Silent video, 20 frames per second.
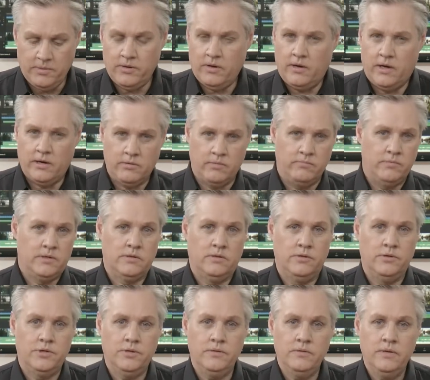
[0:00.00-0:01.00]
bit higher on
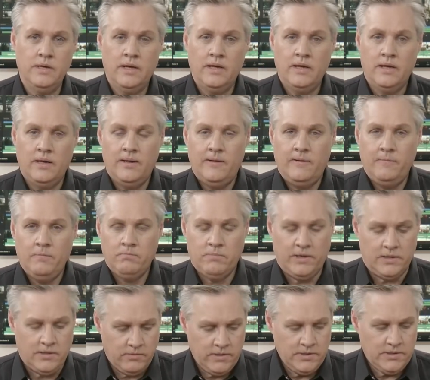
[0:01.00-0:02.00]
resolution.
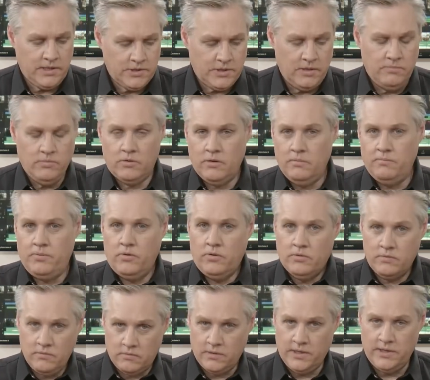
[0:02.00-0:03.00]
But there is actually a more
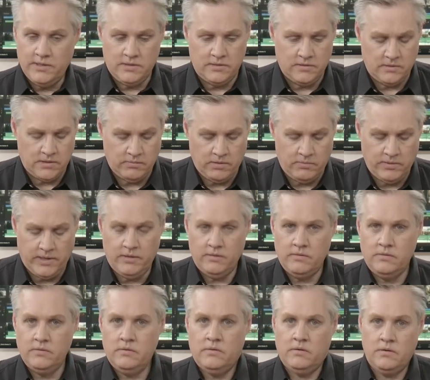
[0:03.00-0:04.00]
important reason that we went
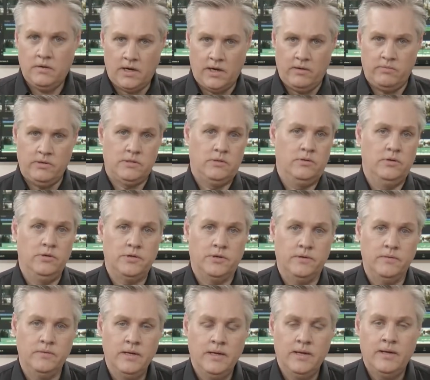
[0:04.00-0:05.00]
higher
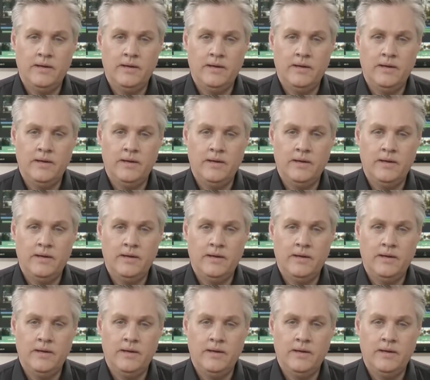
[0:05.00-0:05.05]
resolution.